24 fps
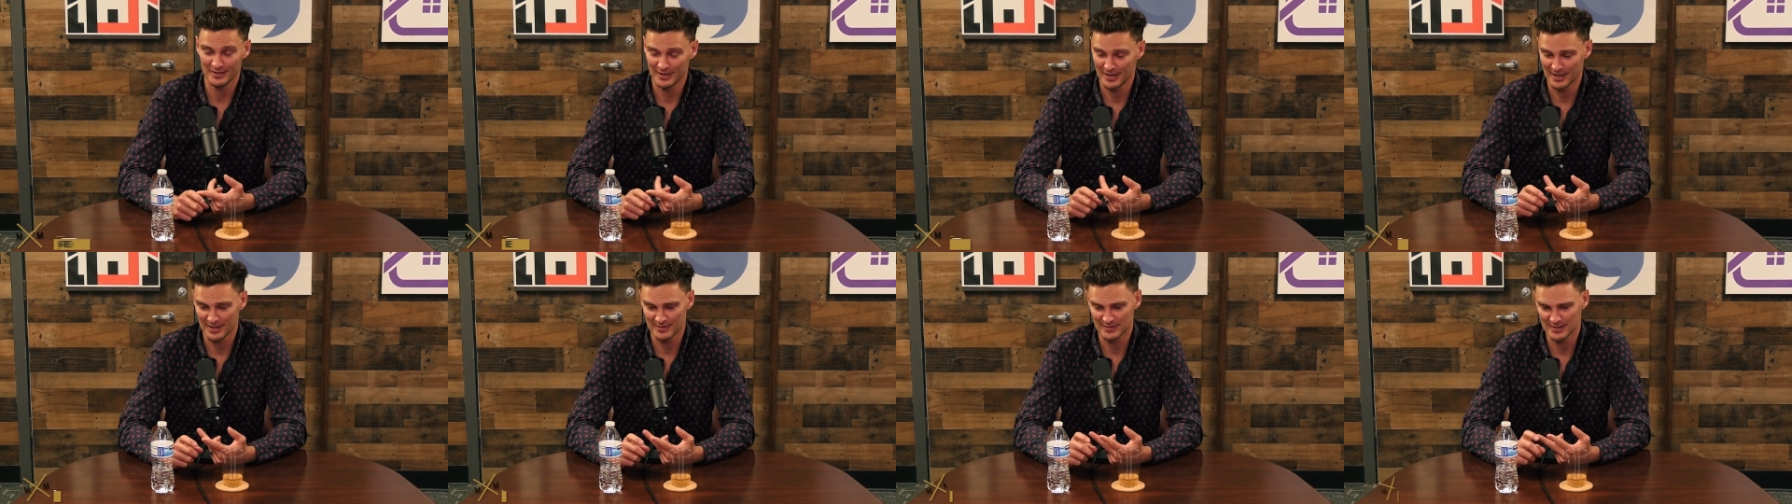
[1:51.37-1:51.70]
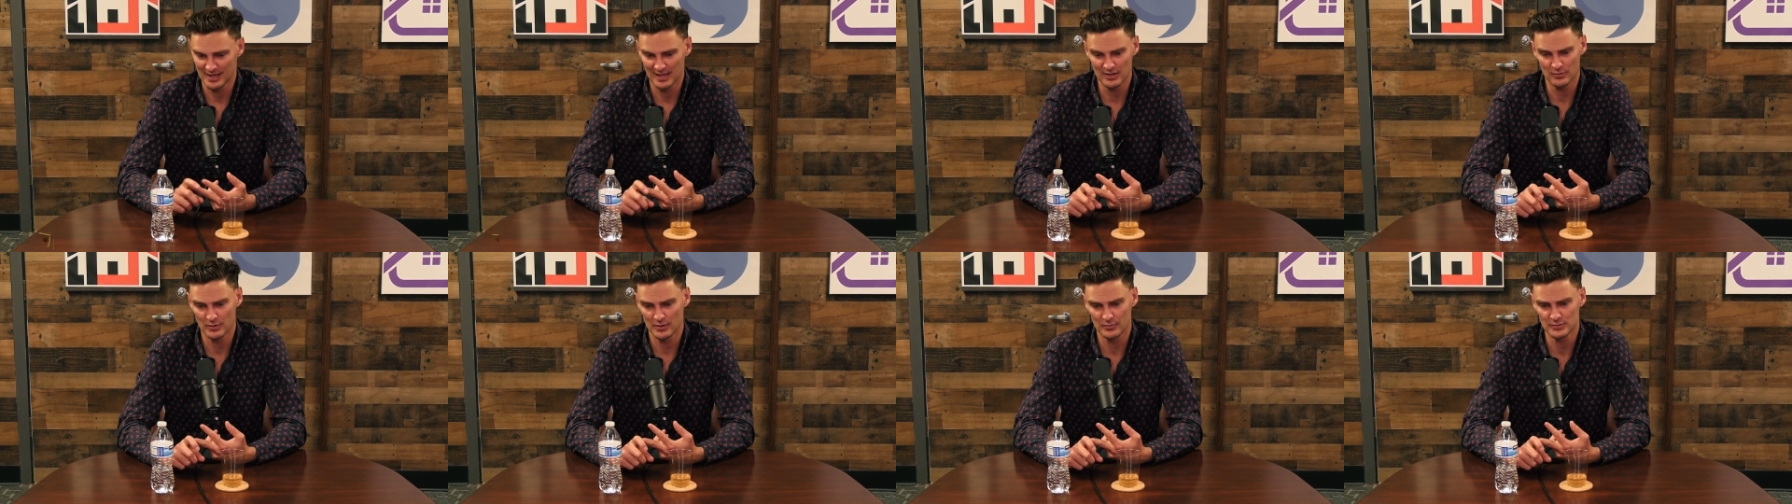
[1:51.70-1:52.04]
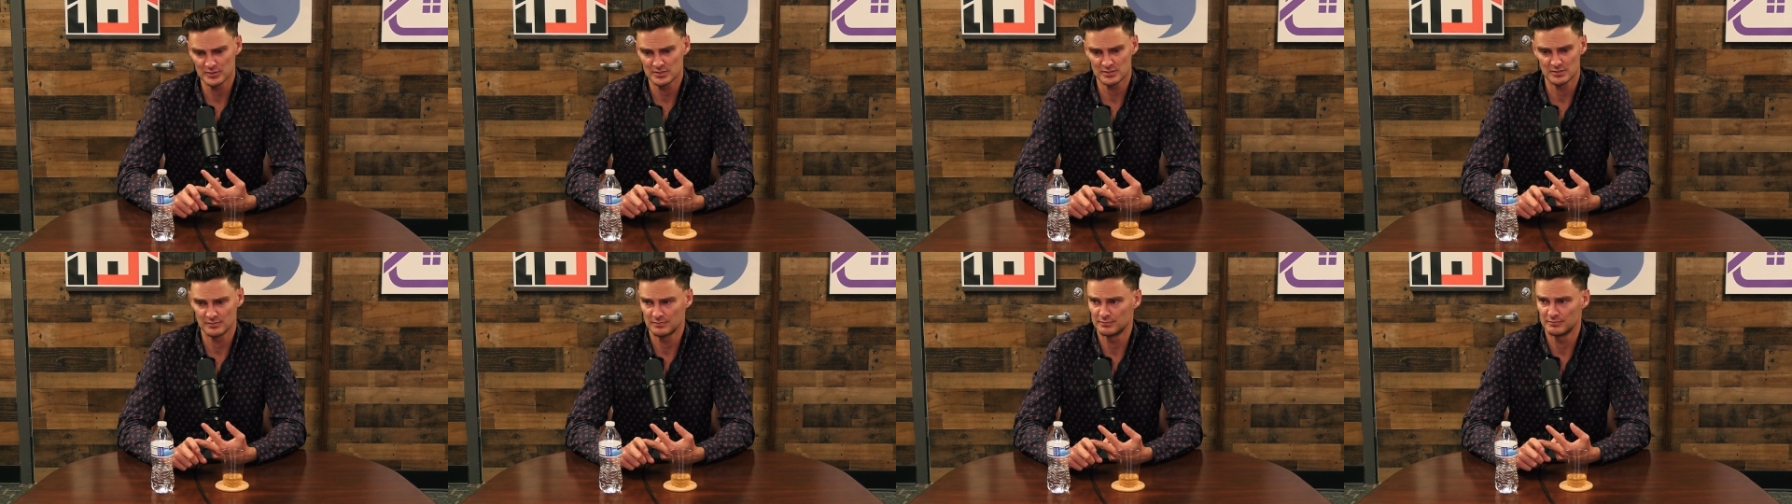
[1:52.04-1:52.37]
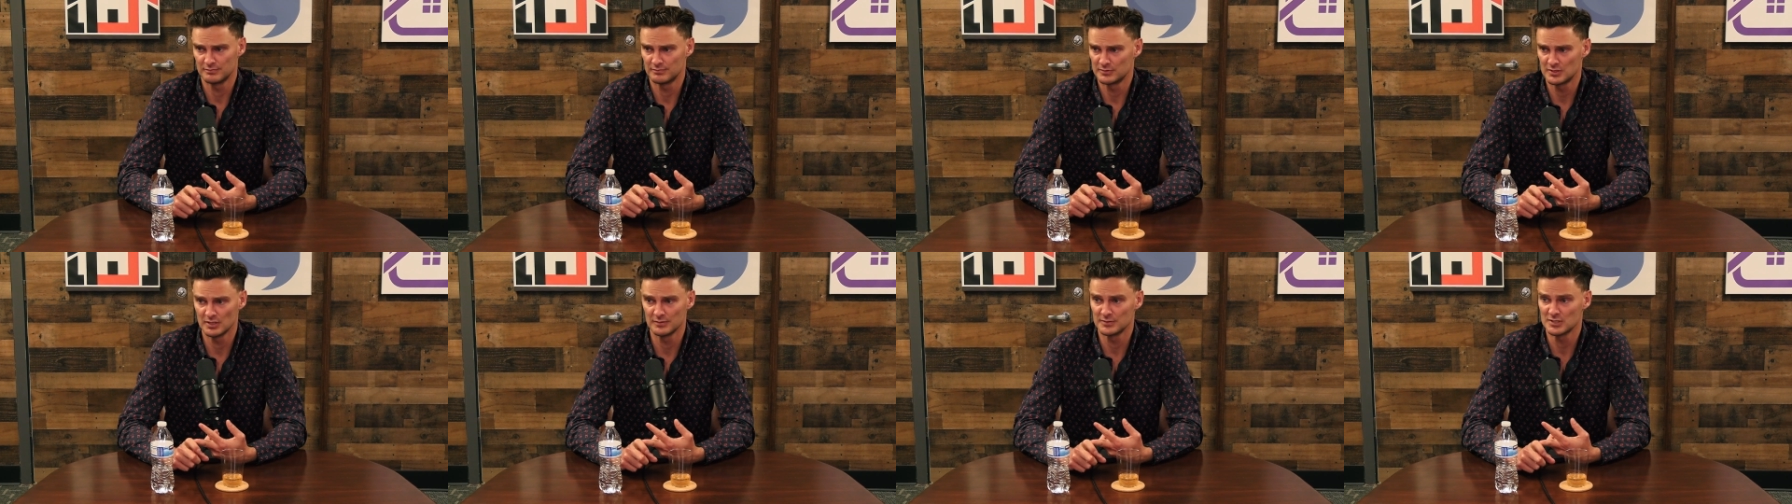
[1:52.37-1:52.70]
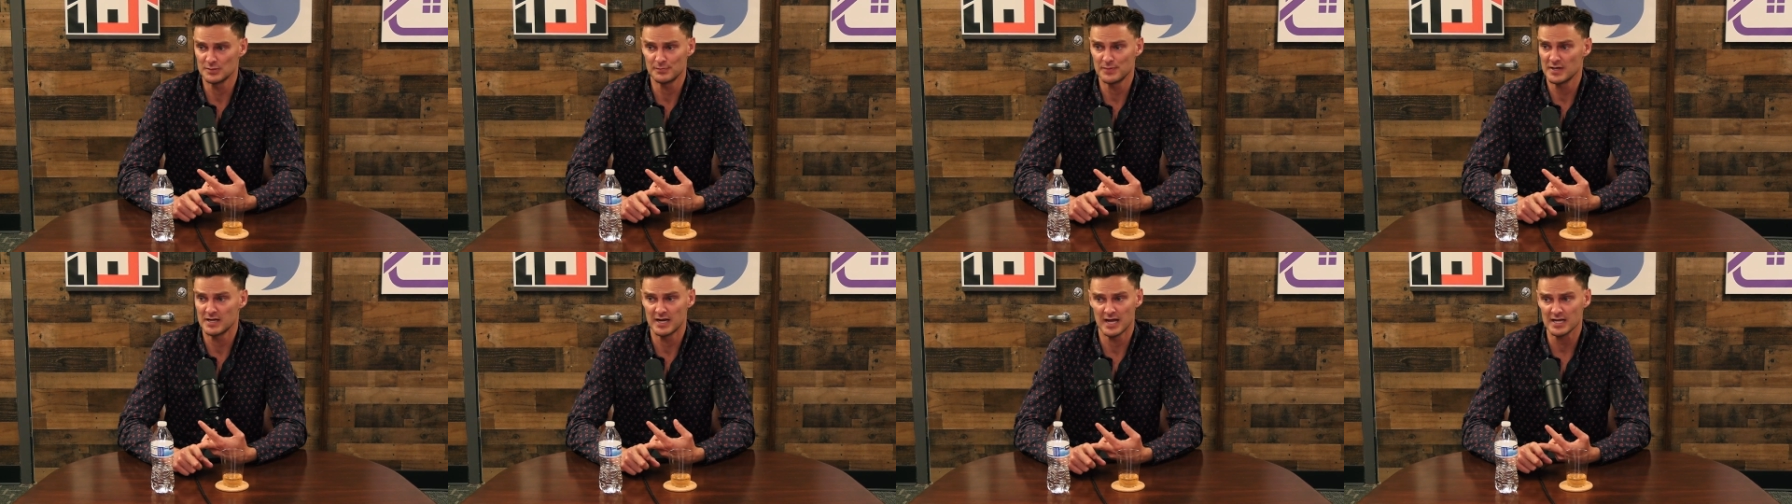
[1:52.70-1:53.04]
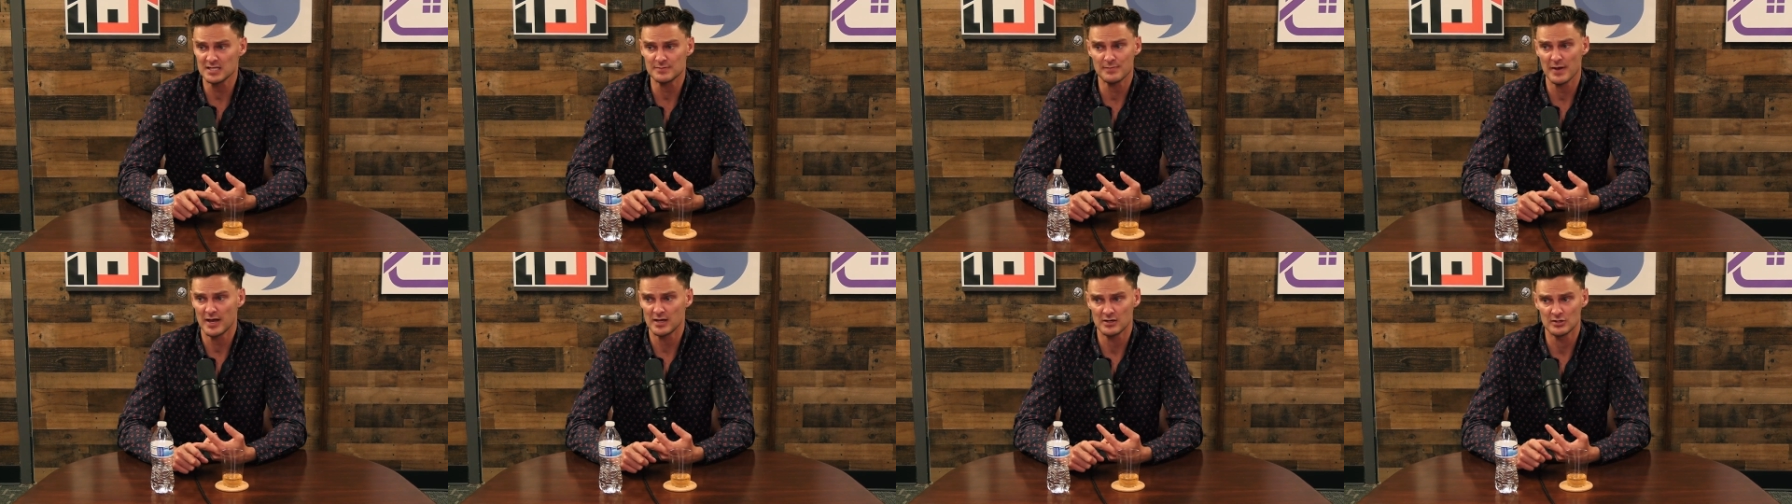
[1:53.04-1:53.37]
And the other one was to, to just be an
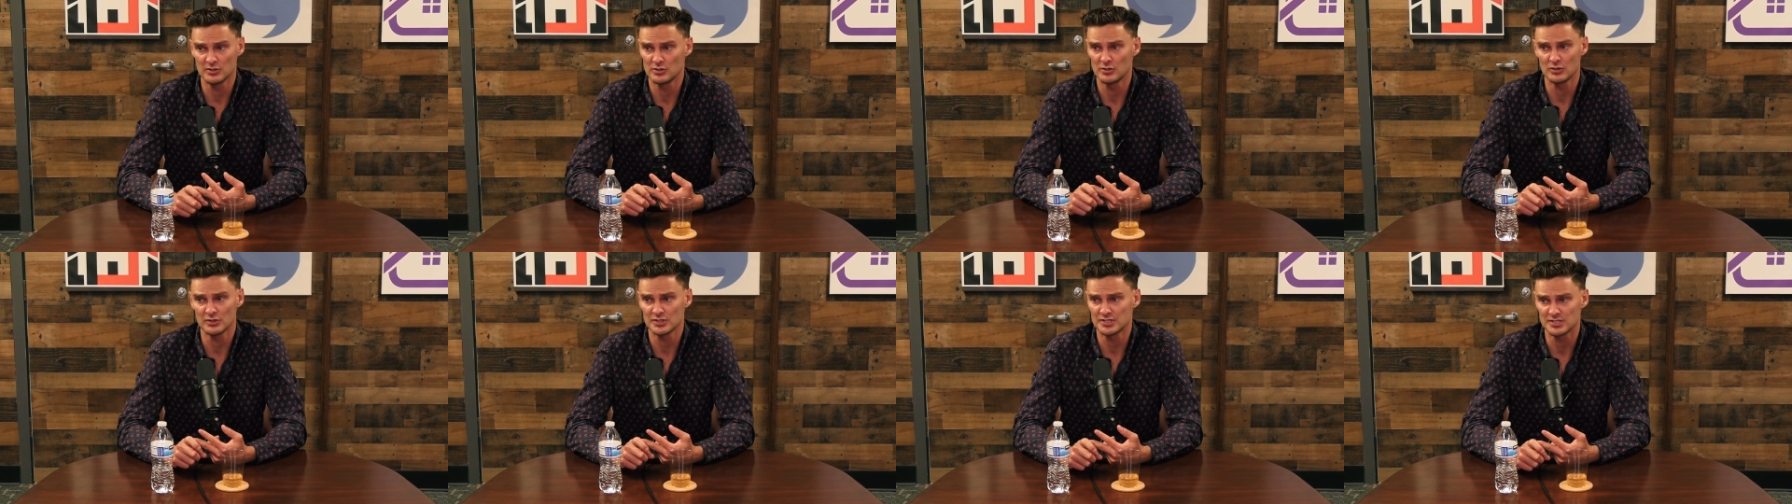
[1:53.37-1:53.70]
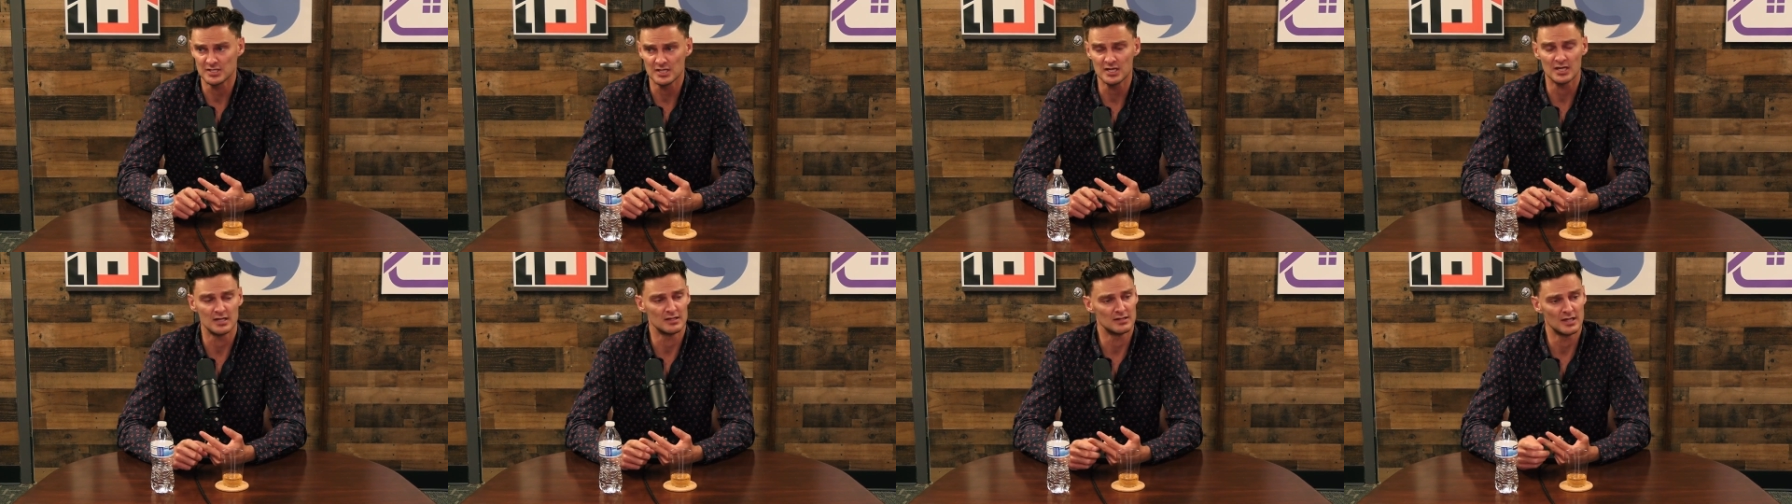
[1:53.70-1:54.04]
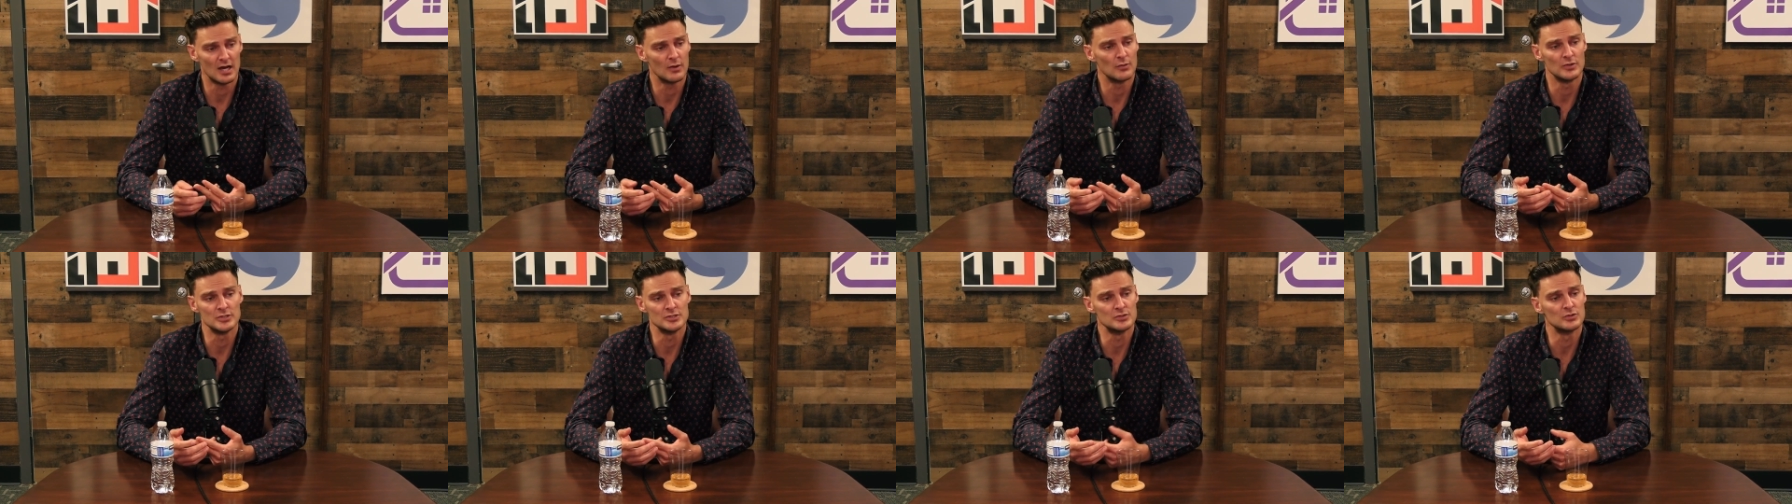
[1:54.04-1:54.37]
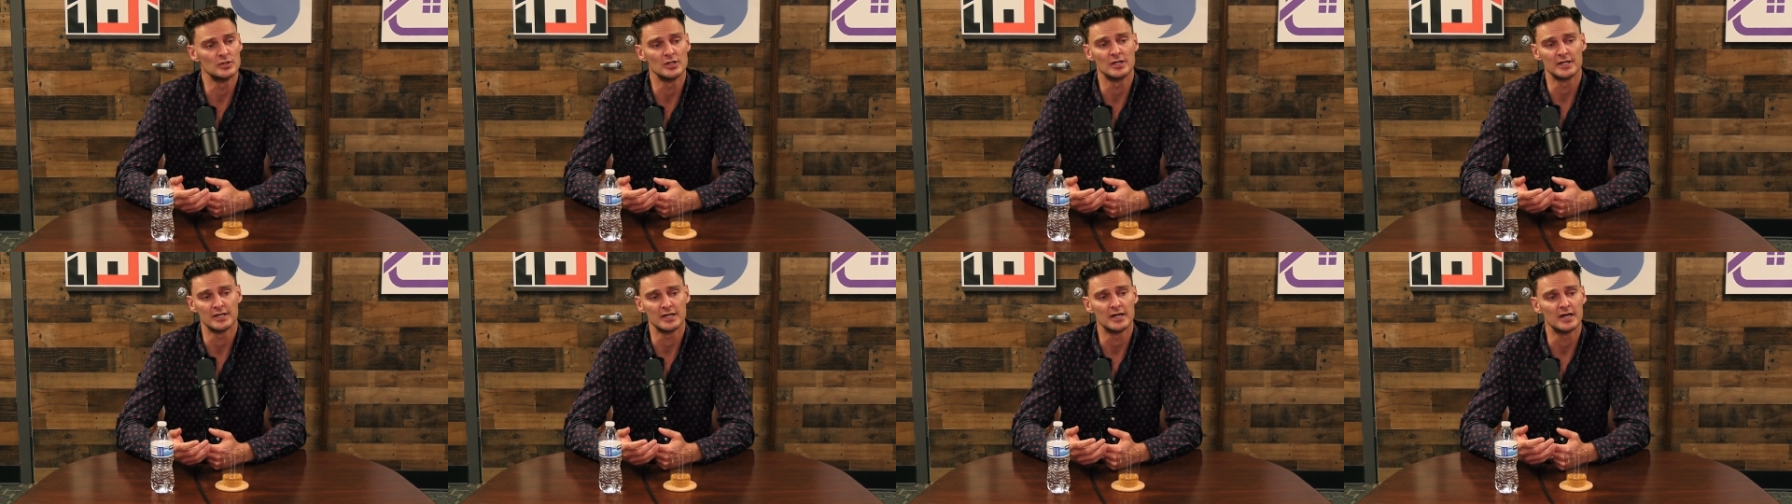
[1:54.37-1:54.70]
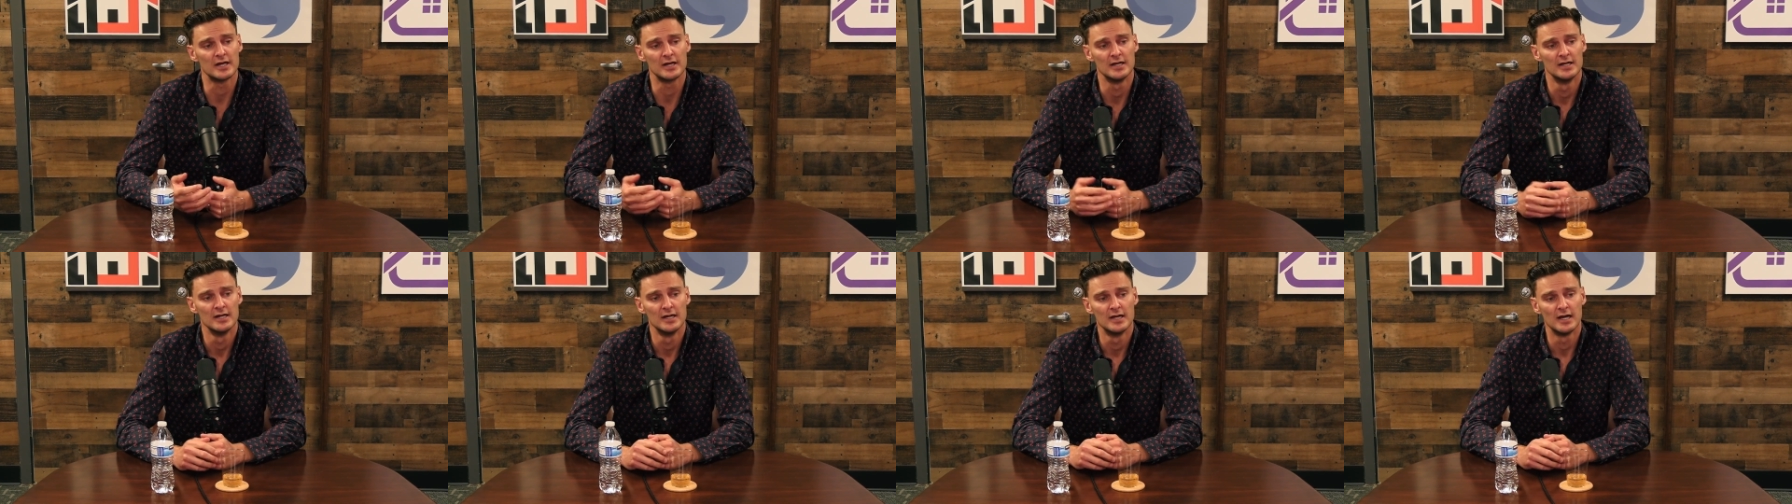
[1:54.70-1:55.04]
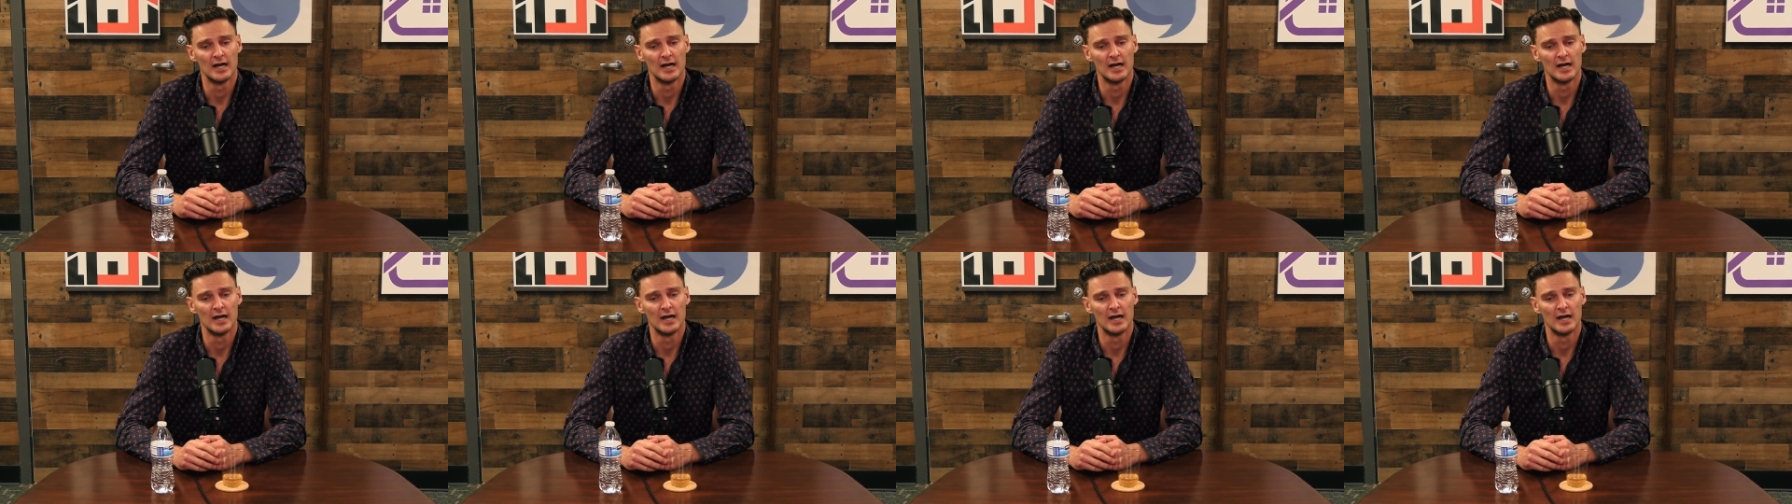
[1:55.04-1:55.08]
expat in New York City. That was really it.